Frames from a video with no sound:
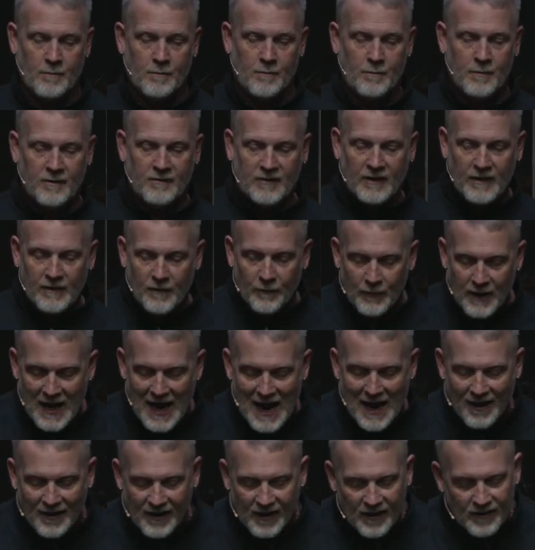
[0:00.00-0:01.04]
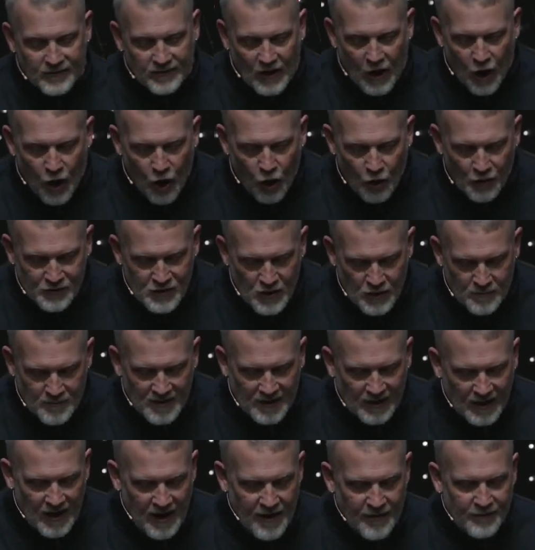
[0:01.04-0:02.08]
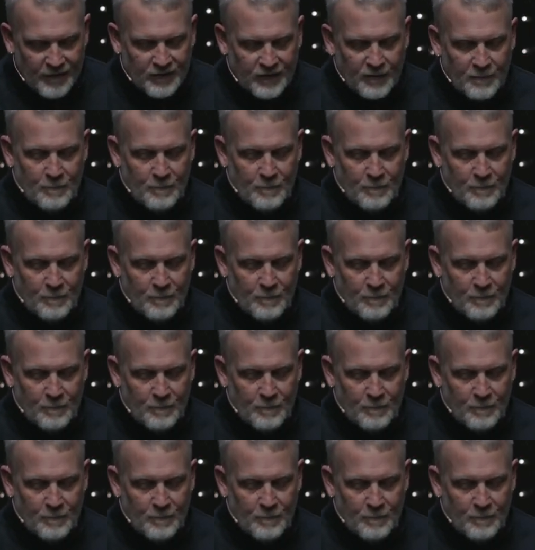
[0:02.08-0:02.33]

See, the reality is all human love is